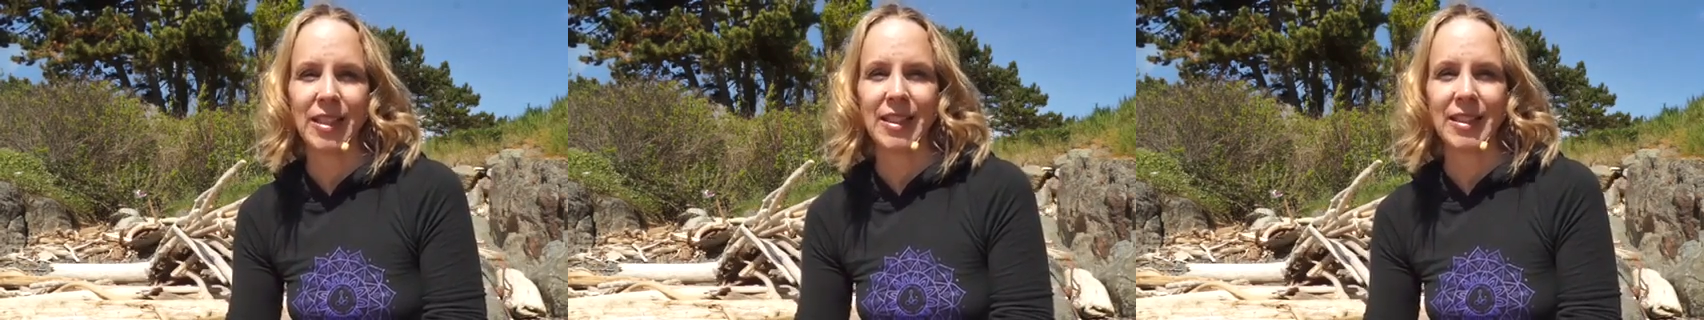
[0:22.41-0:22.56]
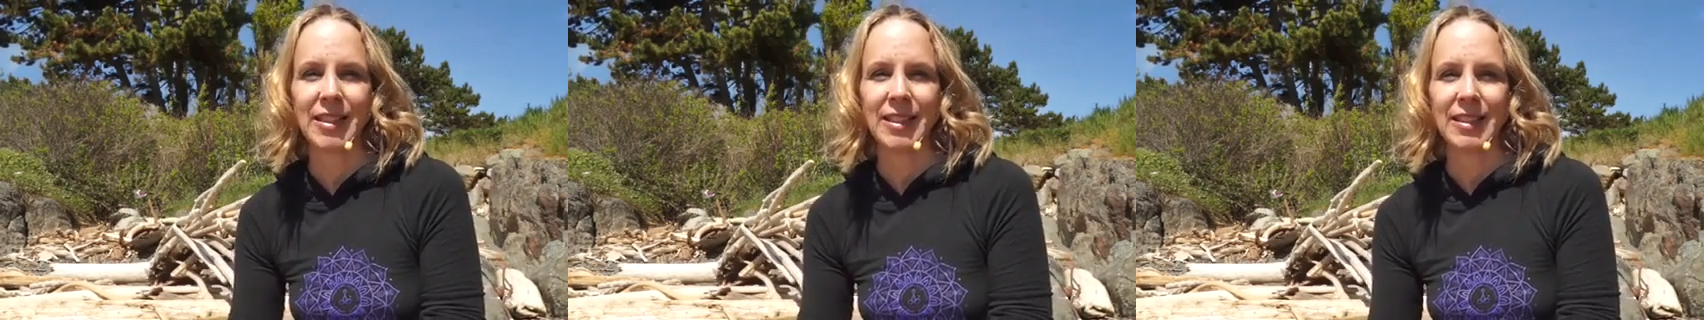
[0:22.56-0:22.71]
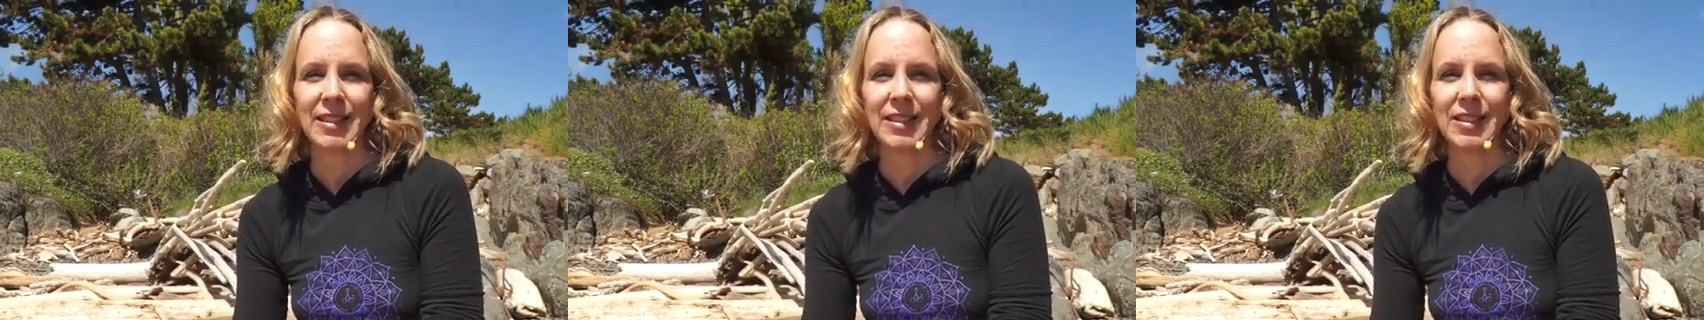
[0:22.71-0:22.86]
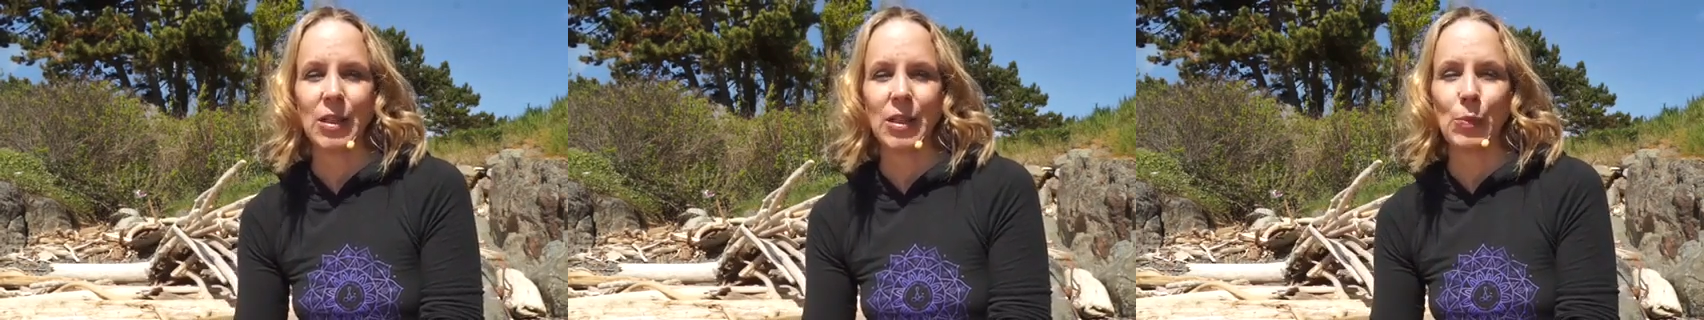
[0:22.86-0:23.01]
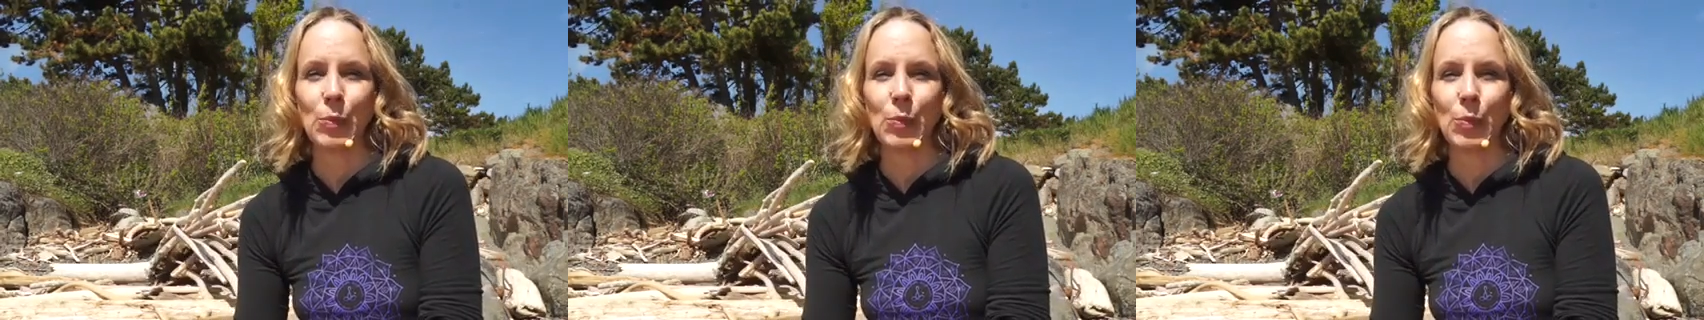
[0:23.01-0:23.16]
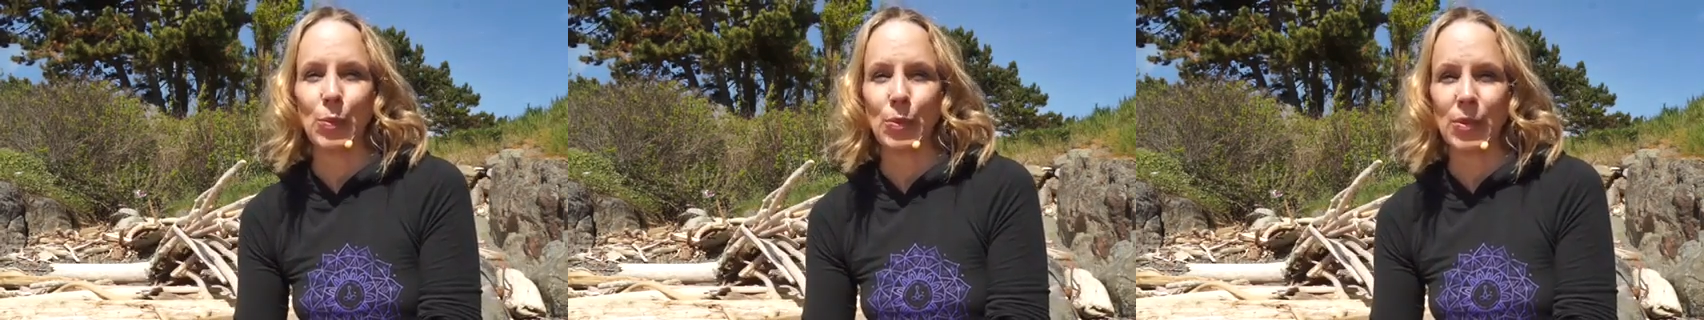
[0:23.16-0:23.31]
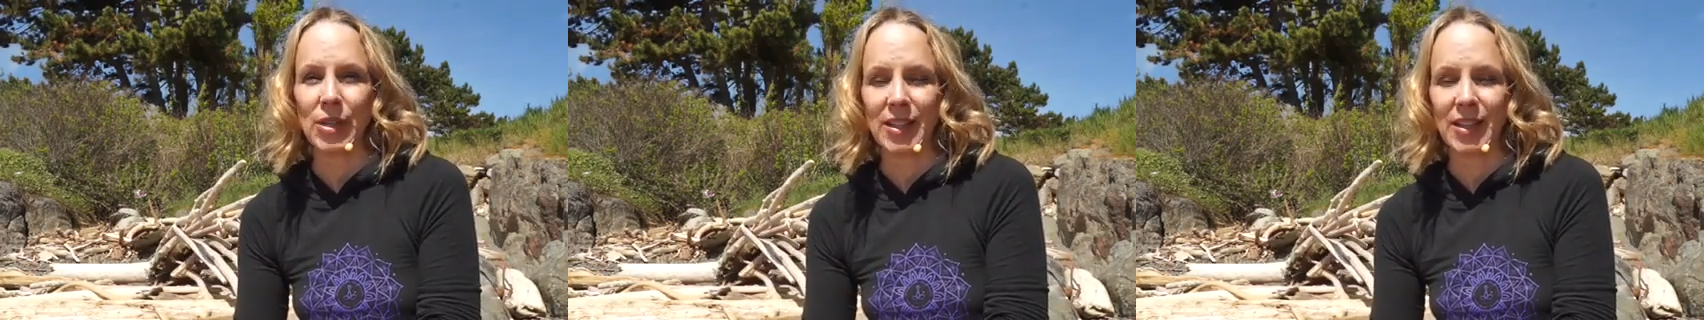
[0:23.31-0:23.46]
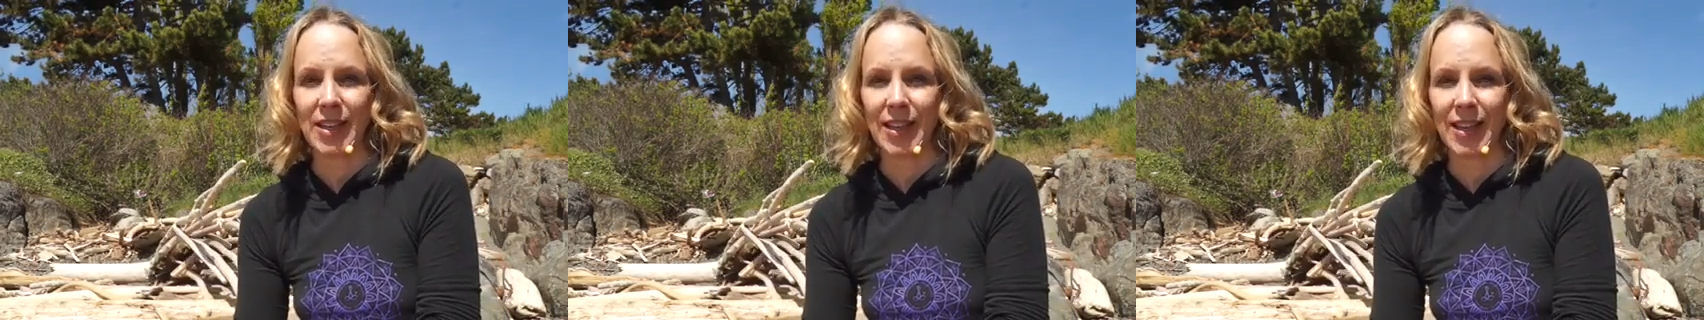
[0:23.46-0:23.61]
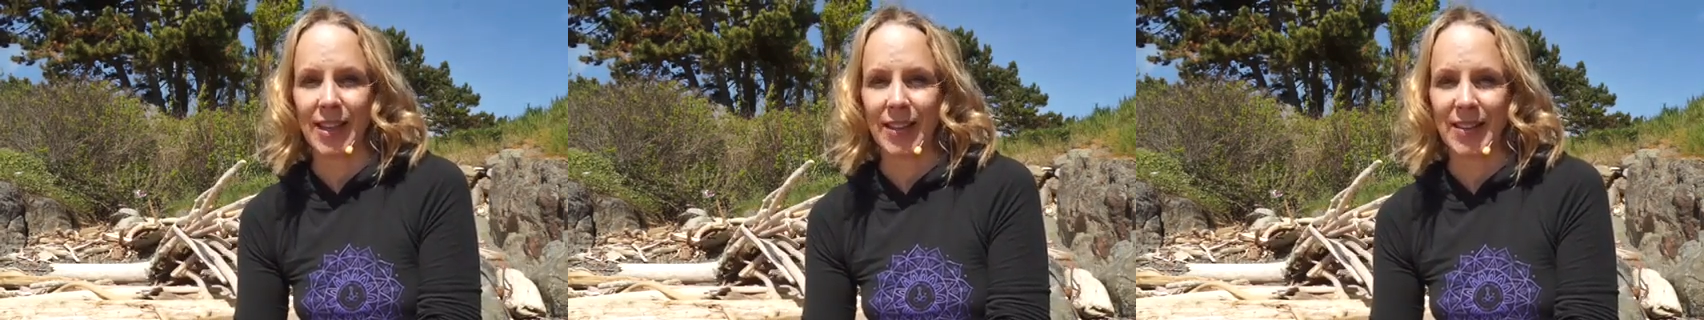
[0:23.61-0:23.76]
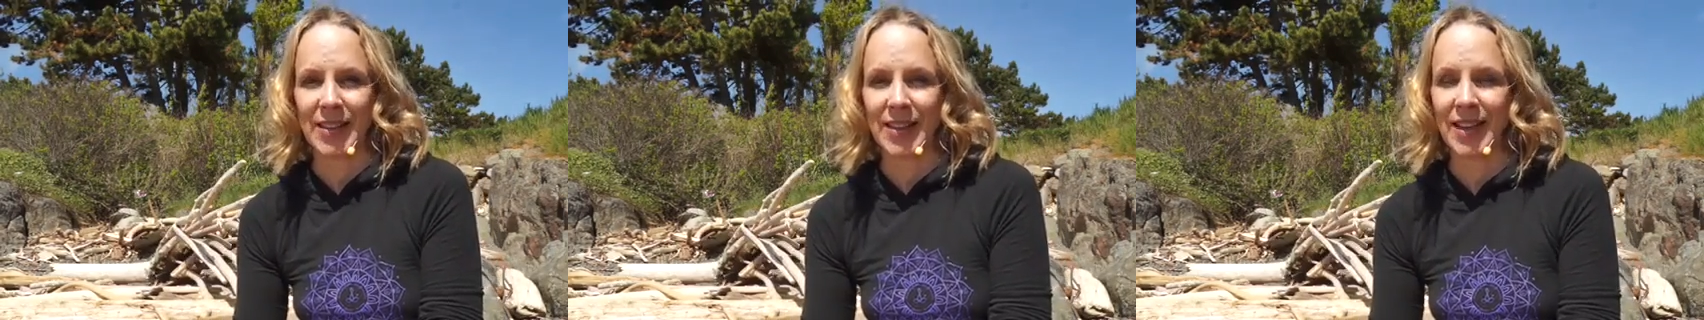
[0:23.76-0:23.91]
is
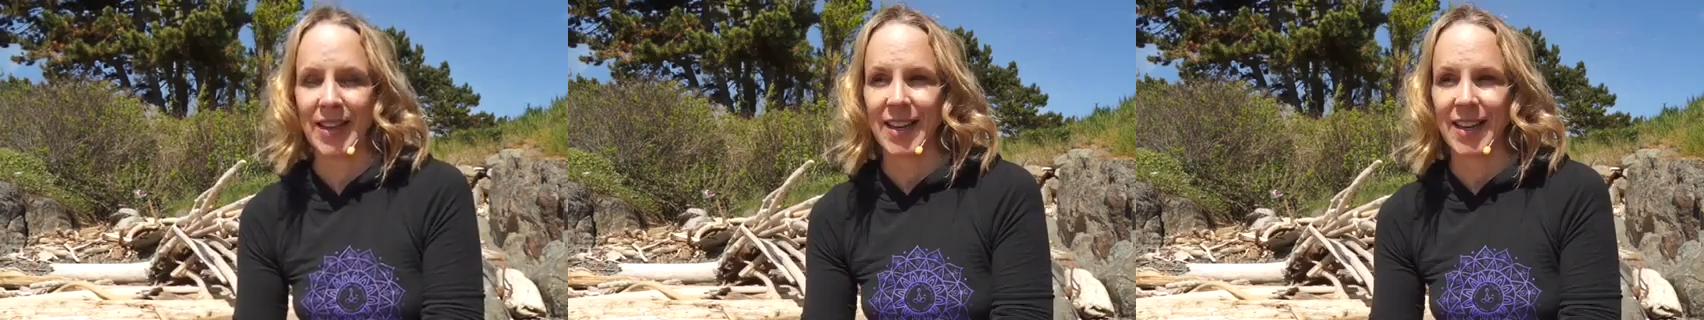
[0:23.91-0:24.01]
breathing.